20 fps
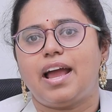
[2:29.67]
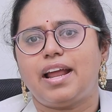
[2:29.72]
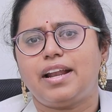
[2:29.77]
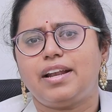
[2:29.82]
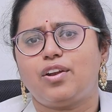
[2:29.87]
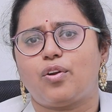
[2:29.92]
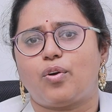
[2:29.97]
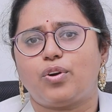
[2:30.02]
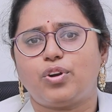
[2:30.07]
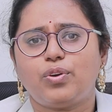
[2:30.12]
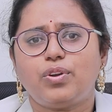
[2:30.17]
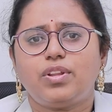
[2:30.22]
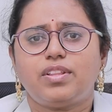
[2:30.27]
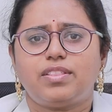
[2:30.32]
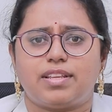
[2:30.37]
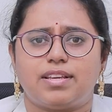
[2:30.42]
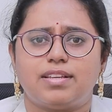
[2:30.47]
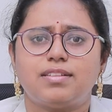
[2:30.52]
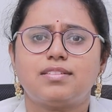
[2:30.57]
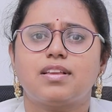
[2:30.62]
And not only
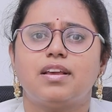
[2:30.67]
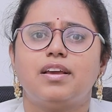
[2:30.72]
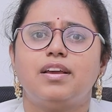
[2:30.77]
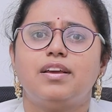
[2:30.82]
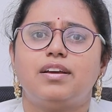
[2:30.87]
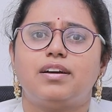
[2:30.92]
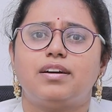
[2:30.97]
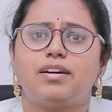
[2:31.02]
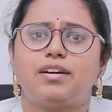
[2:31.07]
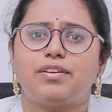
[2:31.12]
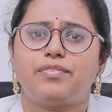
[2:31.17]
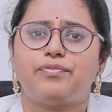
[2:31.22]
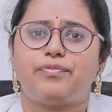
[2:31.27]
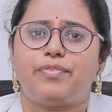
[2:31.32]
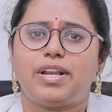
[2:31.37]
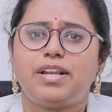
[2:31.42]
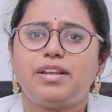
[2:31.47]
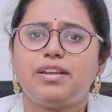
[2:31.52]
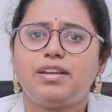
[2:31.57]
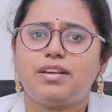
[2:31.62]
this,
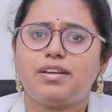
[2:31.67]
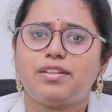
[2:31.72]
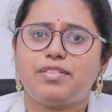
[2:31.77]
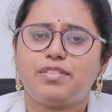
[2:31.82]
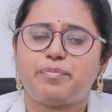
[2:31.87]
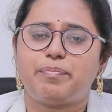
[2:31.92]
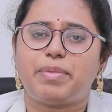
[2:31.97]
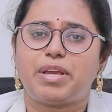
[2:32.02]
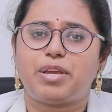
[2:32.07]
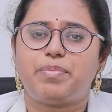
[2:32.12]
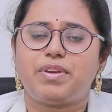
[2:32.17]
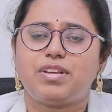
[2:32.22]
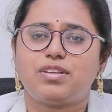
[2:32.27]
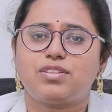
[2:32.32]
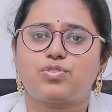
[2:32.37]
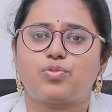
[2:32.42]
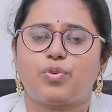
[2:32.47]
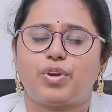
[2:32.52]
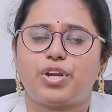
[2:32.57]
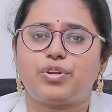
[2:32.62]
when the baby
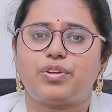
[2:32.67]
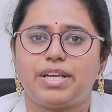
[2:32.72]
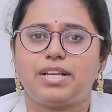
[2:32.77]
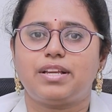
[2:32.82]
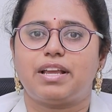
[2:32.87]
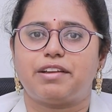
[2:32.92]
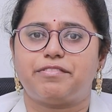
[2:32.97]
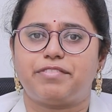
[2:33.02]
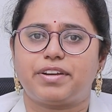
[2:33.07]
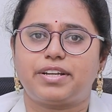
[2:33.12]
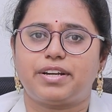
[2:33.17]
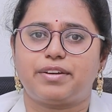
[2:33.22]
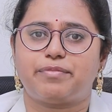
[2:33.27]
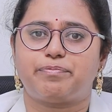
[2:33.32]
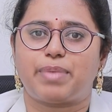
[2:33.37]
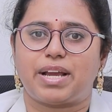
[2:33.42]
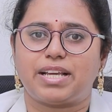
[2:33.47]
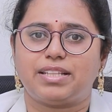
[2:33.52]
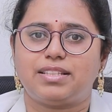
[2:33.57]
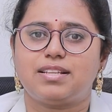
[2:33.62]
is being
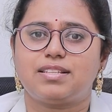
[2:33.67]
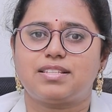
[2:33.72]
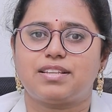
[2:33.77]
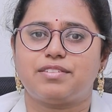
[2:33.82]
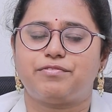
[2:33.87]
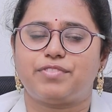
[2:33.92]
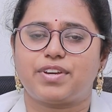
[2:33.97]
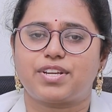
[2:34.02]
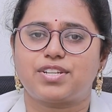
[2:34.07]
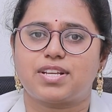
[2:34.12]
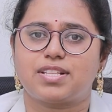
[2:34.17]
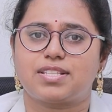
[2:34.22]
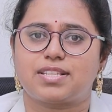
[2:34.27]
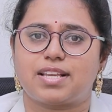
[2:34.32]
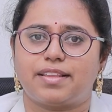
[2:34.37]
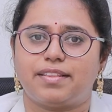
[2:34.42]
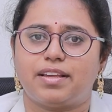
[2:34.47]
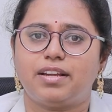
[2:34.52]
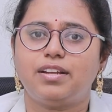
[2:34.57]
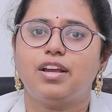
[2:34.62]
affected by these infections,
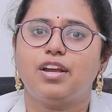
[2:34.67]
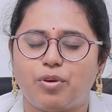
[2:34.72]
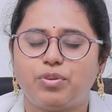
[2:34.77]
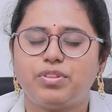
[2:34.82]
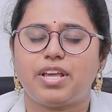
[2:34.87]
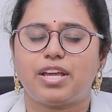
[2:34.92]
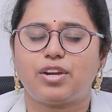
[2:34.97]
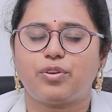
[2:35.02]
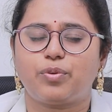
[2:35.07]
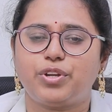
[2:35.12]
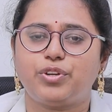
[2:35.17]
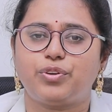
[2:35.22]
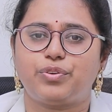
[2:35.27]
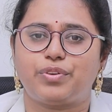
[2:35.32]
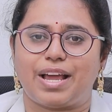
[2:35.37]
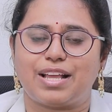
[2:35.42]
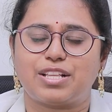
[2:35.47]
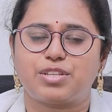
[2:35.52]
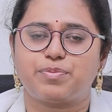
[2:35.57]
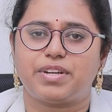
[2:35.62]
are that how they are going to
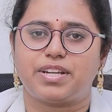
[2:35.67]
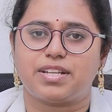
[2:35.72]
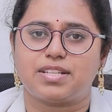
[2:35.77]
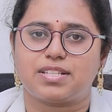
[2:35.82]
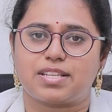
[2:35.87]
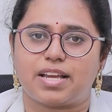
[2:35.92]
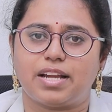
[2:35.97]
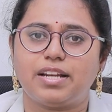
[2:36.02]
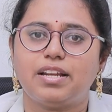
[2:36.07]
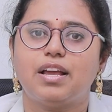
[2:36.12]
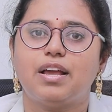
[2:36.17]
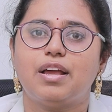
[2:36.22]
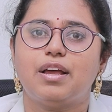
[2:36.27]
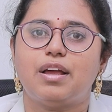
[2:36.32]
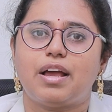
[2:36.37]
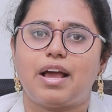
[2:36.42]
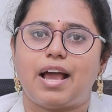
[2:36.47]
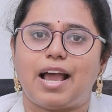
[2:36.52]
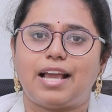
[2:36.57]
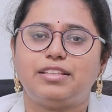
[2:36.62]
transmit is that
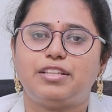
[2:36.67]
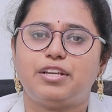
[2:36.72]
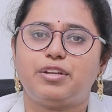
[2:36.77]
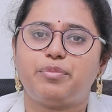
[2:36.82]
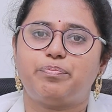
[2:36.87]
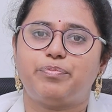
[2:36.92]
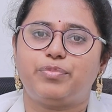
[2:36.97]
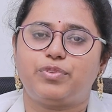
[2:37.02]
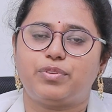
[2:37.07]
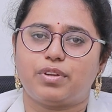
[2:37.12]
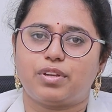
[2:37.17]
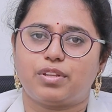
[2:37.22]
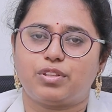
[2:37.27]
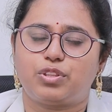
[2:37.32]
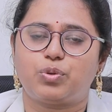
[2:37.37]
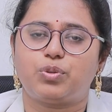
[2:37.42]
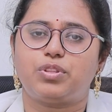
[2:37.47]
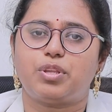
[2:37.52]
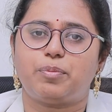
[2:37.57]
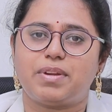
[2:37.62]
either
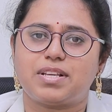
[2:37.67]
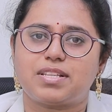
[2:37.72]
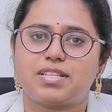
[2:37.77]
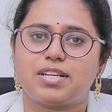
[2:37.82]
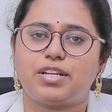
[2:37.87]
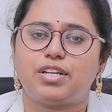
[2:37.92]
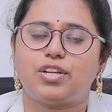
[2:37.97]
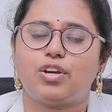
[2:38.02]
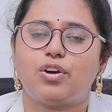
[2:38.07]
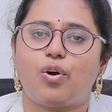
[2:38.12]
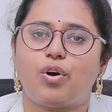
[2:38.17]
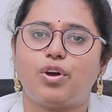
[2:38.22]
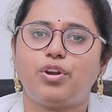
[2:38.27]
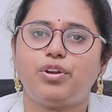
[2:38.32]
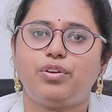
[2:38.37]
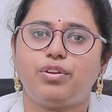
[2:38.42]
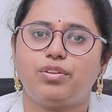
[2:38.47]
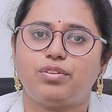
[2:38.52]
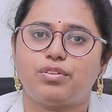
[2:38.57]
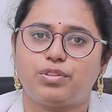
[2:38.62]
through the placenta or
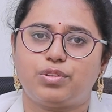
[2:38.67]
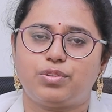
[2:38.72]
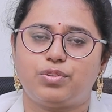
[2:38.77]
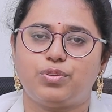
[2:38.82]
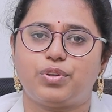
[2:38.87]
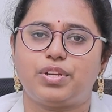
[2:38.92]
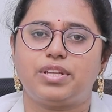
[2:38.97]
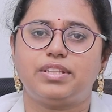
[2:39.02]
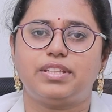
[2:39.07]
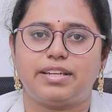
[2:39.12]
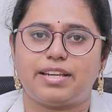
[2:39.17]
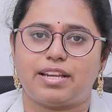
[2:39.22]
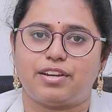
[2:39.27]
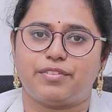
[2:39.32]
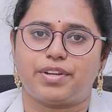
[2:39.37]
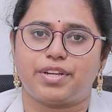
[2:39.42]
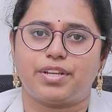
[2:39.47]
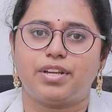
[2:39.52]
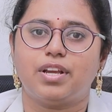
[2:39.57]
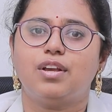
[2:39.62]
during the
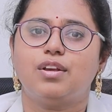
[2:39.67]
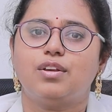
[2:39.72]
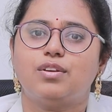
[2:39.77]
delivery.